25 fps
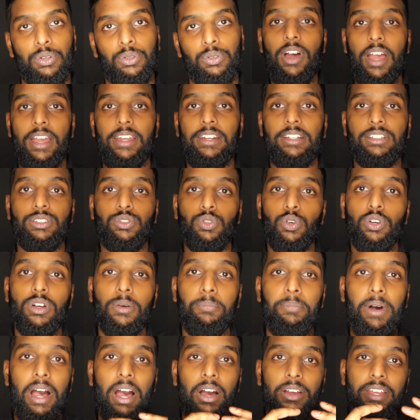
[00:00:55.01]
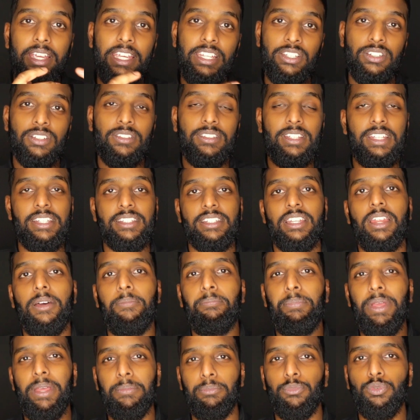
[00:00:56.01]
Alright, let's talk about each of these in a
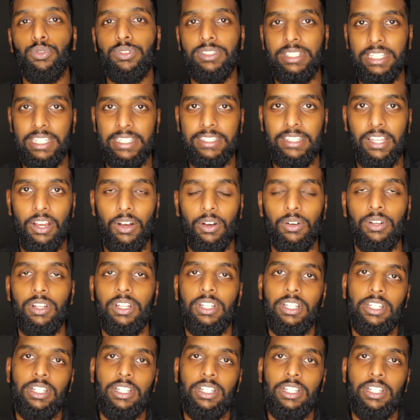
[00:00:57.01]
bit more detail.